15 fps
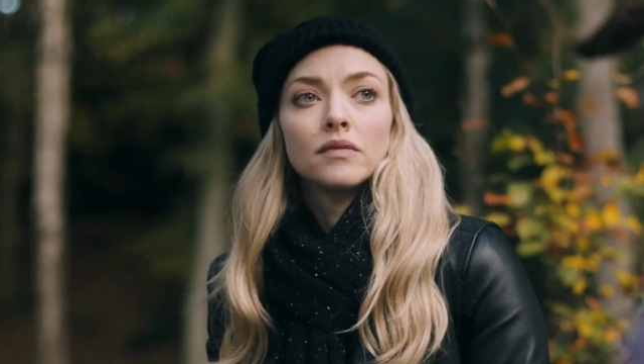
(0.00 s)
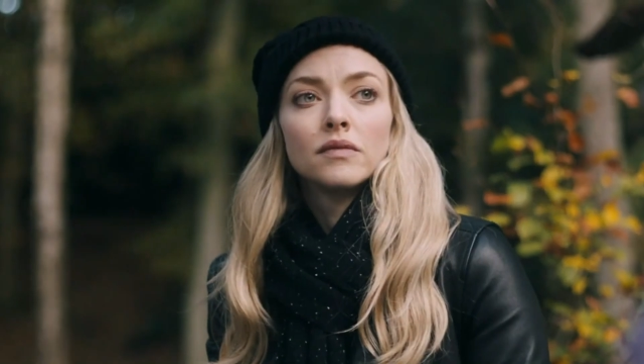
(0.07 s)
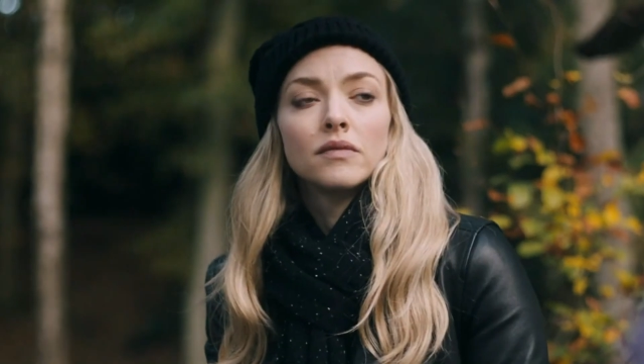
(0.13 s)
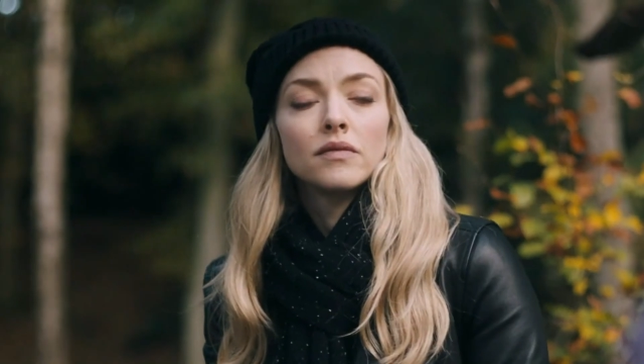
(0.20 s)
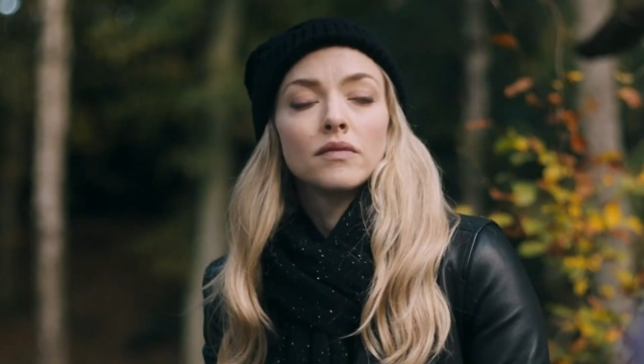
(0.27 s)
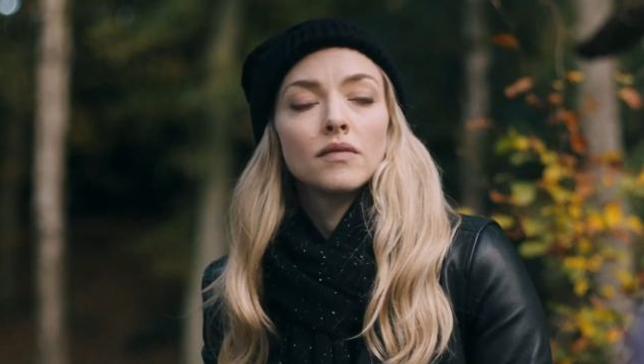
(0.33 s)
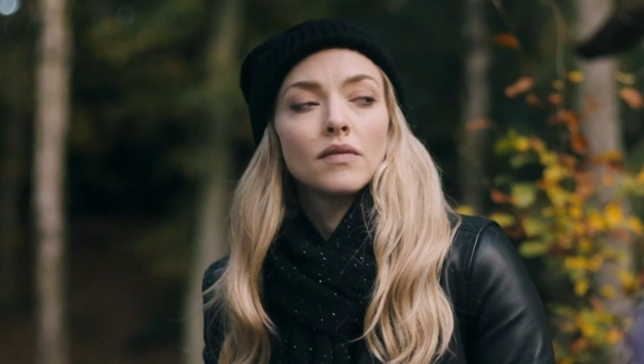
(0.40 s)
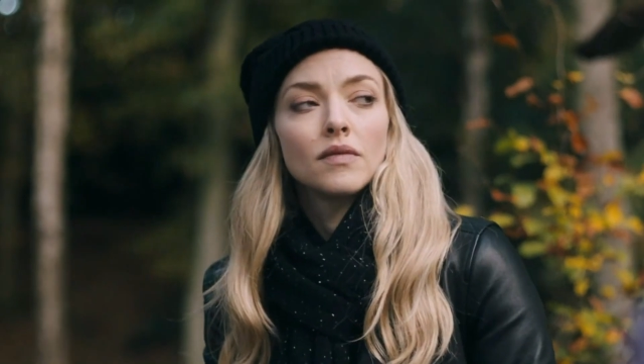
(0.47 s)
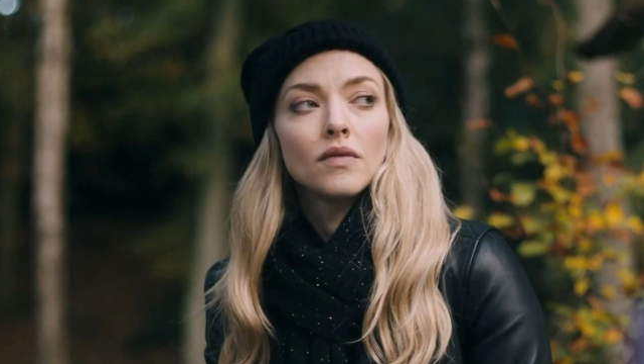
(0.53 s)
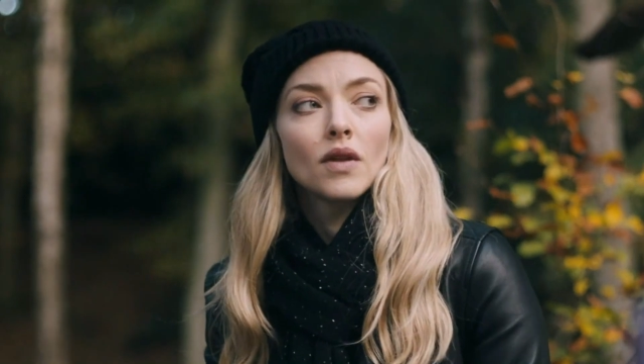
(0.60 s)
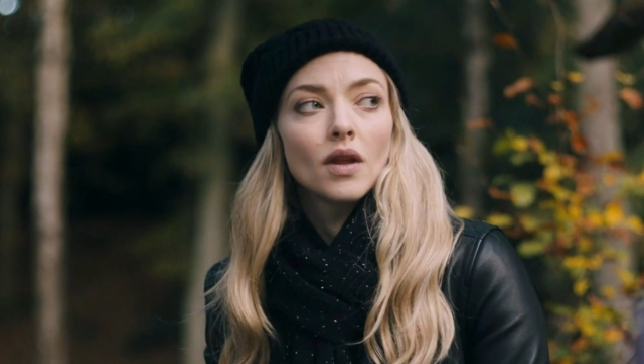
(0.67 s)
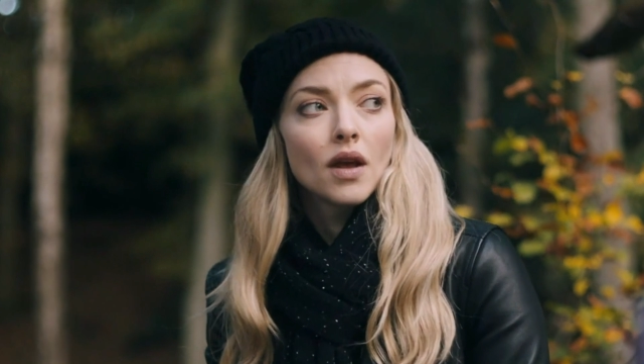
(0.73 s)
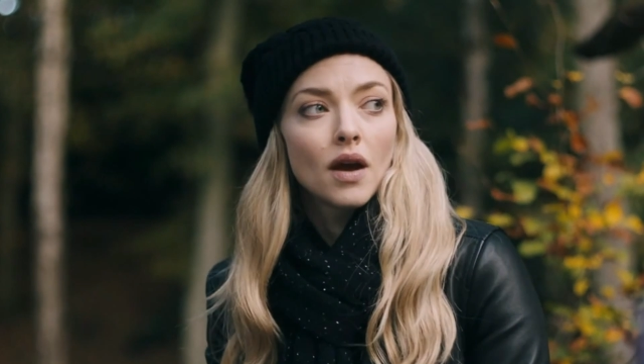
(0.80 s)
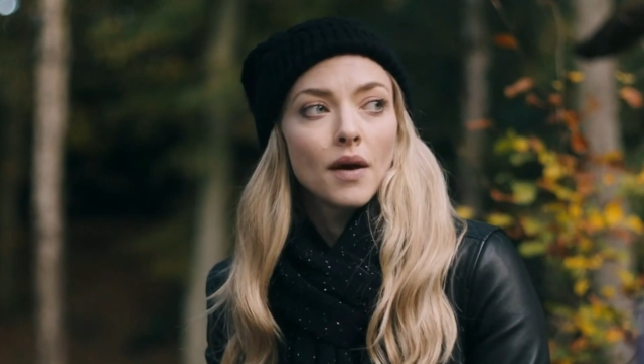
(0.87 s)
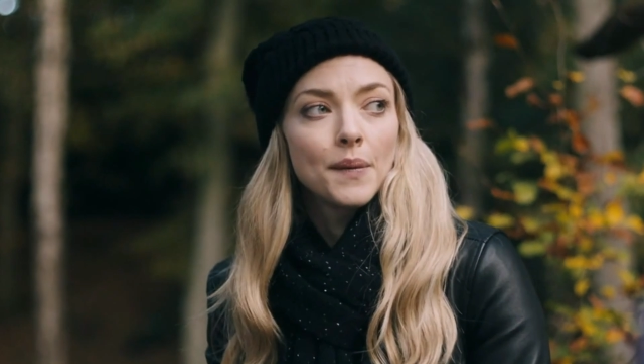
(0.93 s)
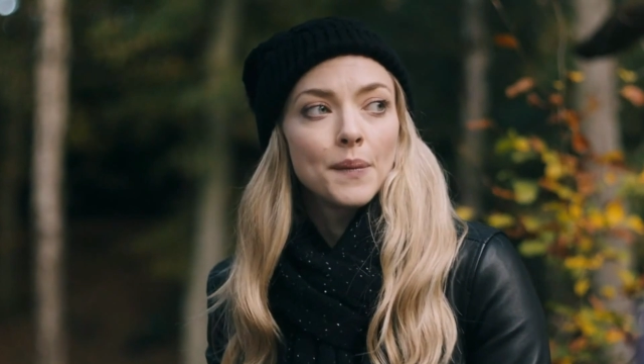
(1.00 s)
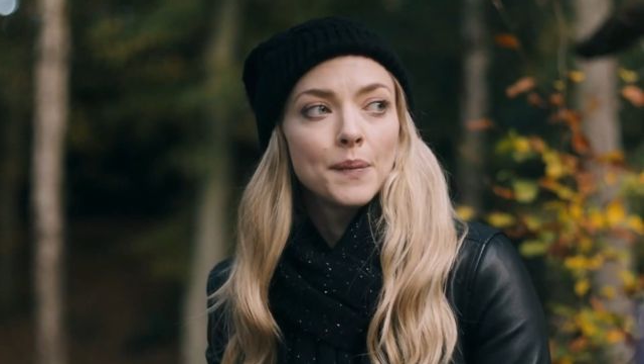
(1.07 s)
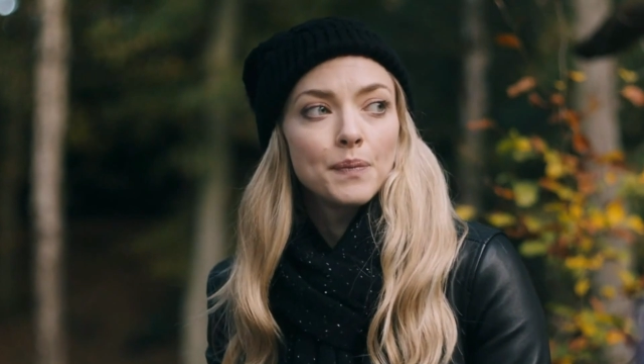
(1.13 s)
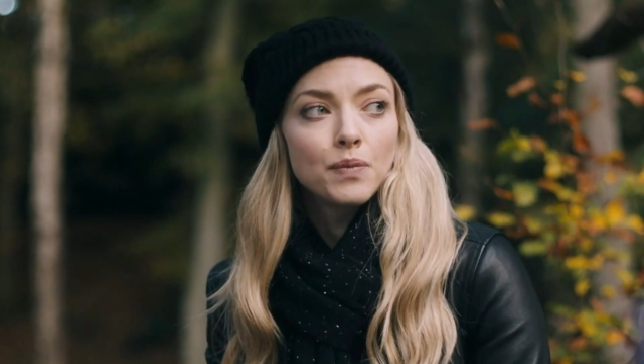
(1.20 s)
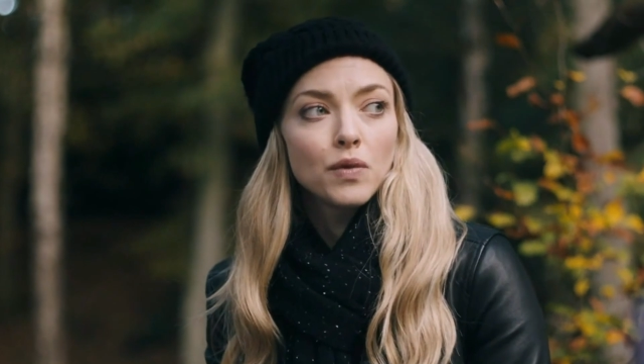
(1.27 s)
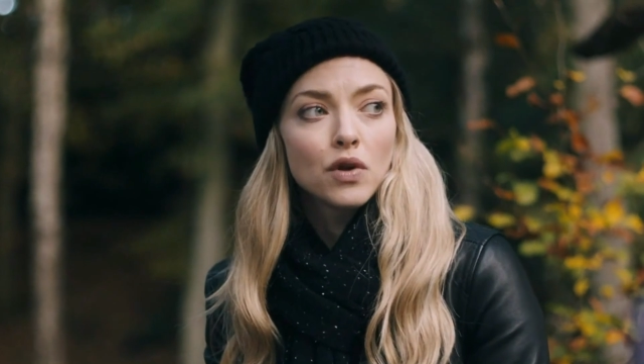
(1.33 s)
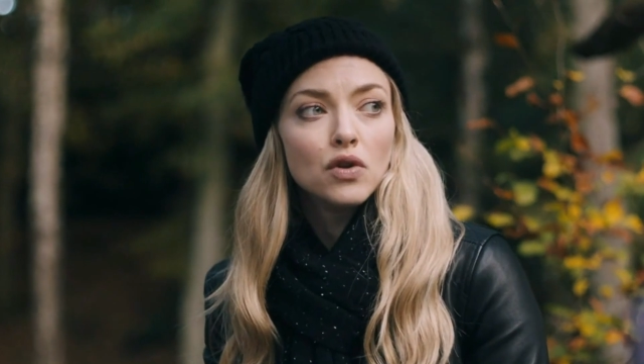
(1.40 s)
hesitantly reveals to
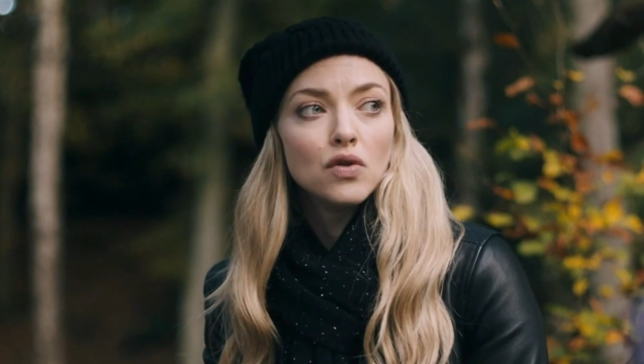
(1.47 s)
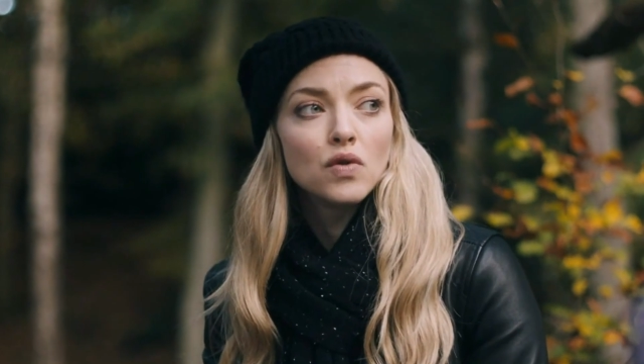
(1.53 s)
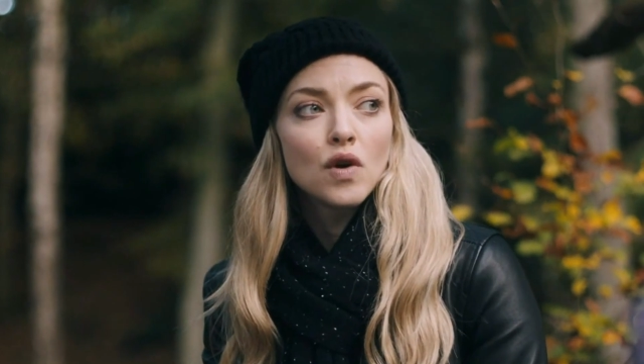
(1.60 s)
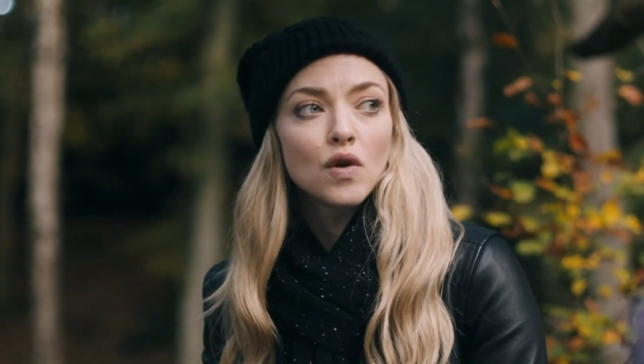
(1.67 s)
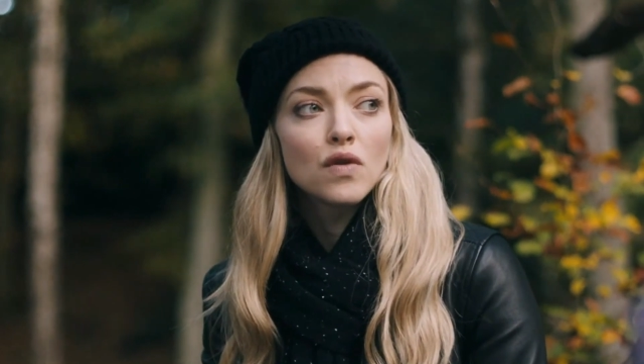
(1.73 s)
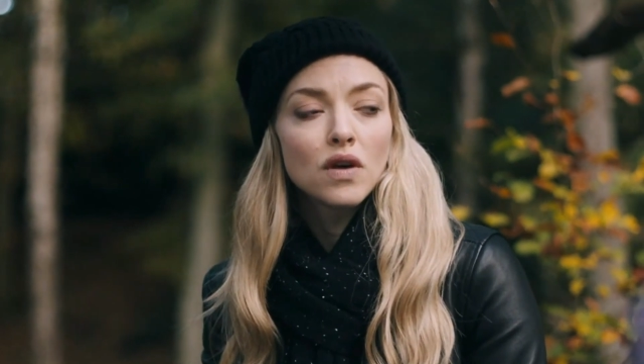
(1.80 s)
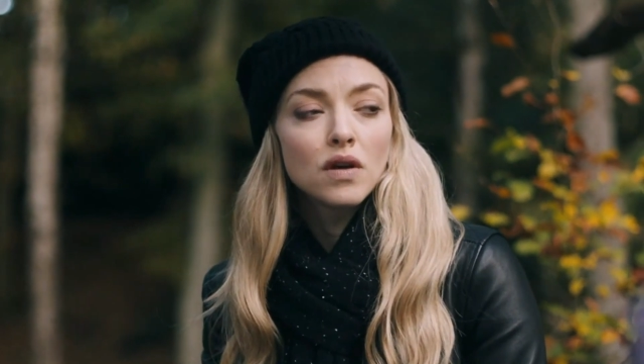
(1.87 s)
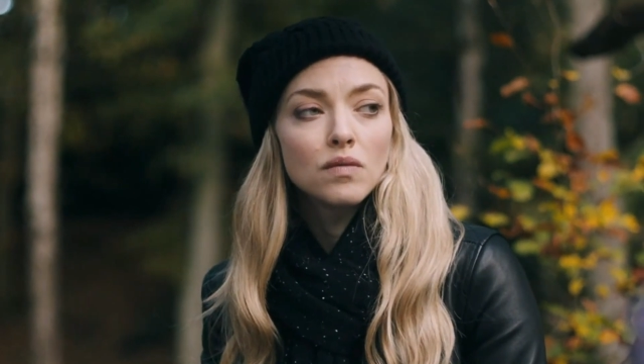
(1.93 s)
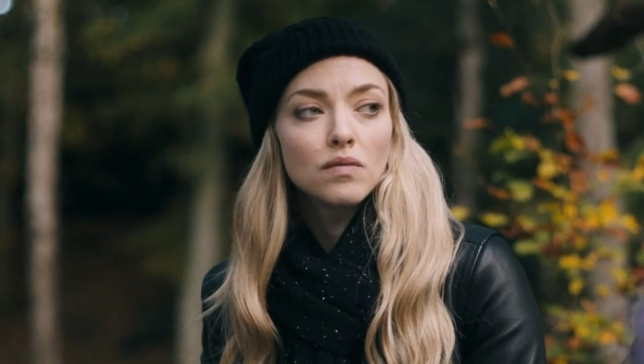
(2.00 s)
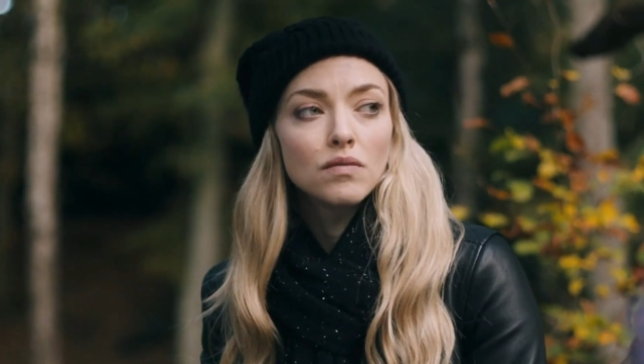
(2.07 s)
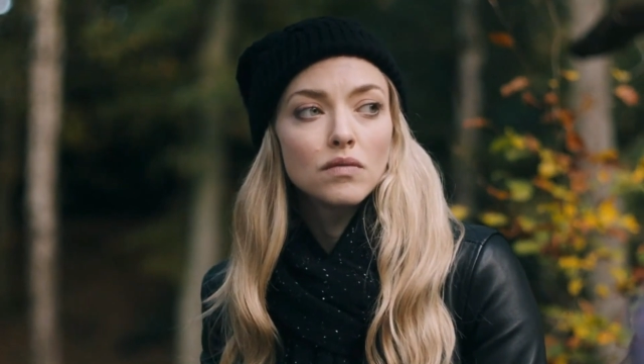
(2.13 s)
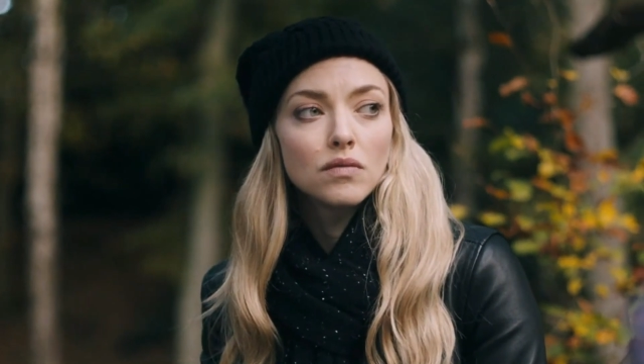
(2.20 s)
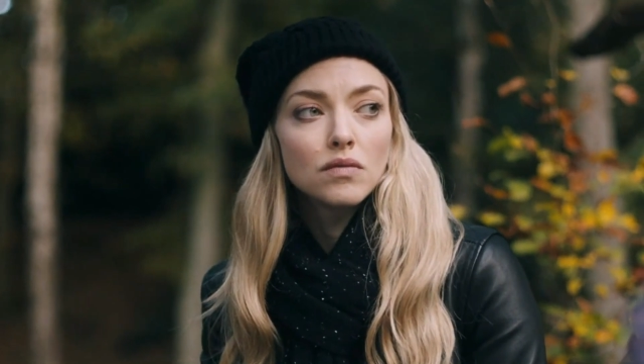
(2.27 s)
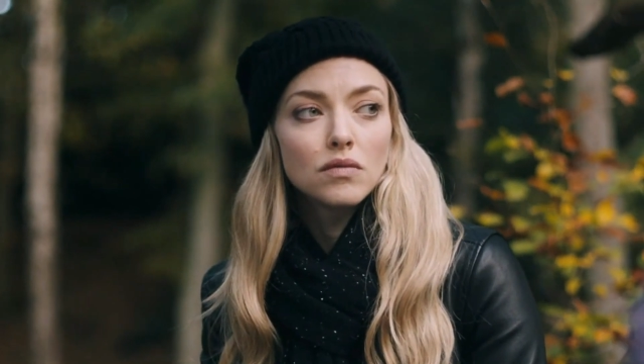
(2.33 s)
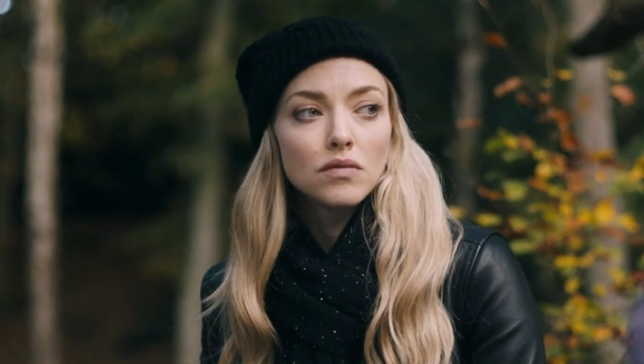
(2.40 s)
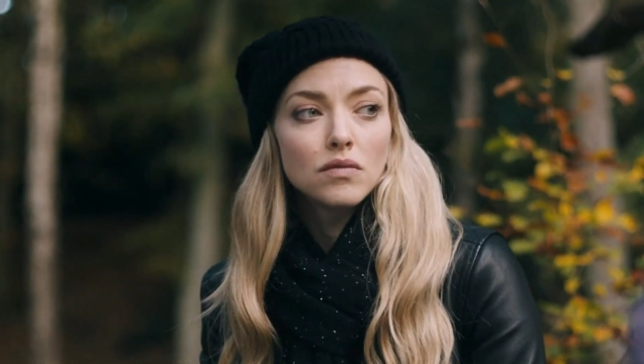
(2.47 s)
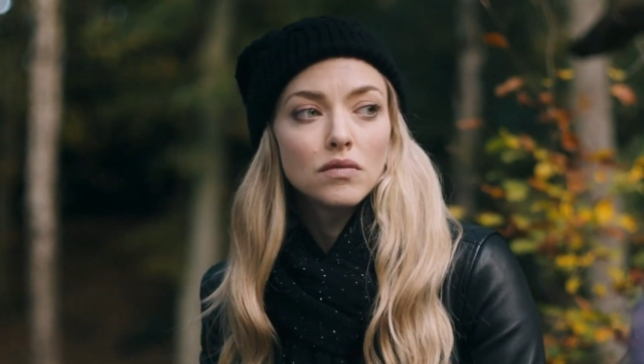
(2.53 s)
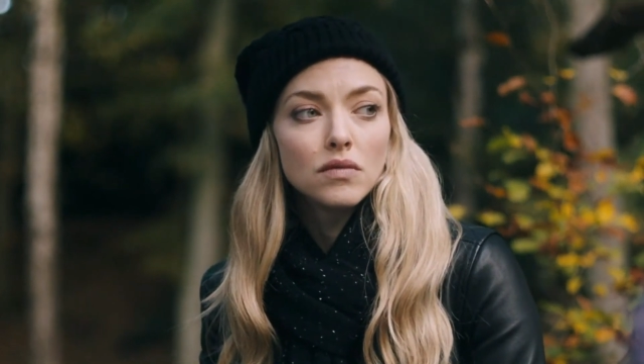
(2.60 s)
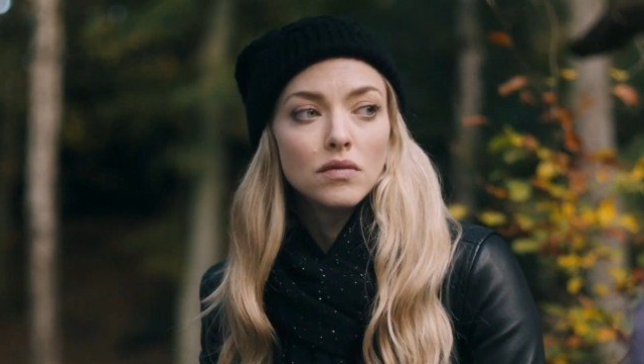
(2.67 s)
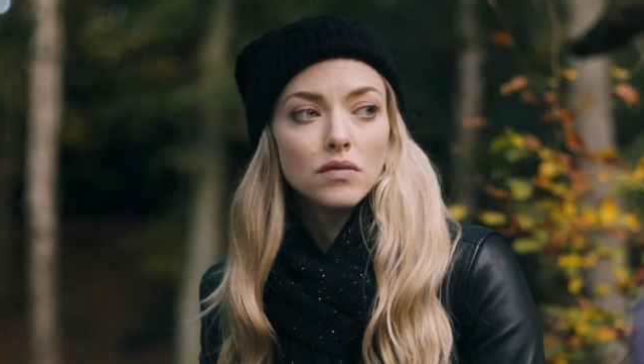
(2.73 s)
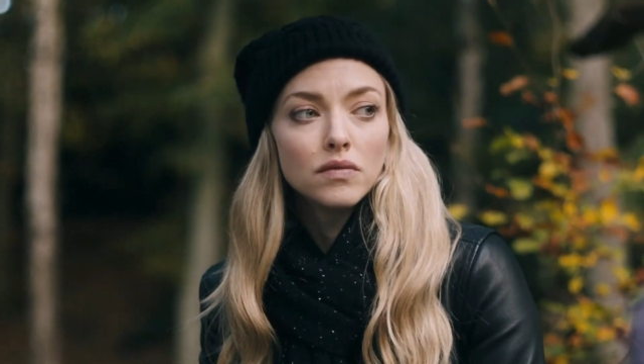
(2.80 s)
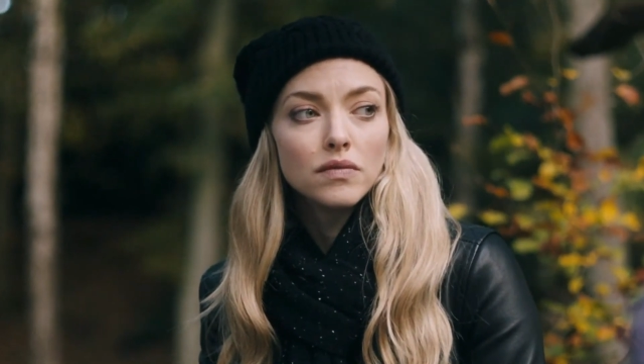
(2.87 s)
her that people believed he was
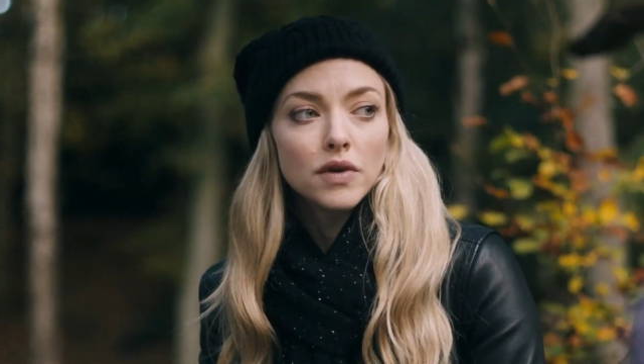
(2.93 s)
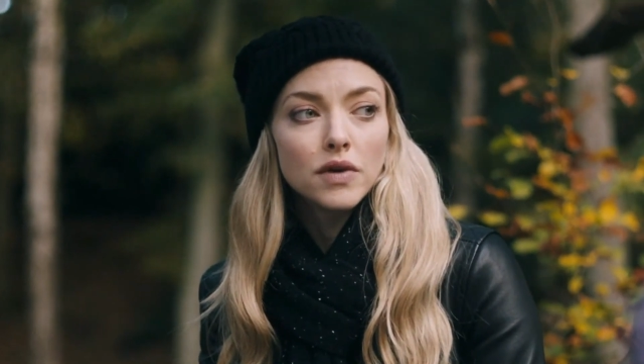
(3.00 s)
responsible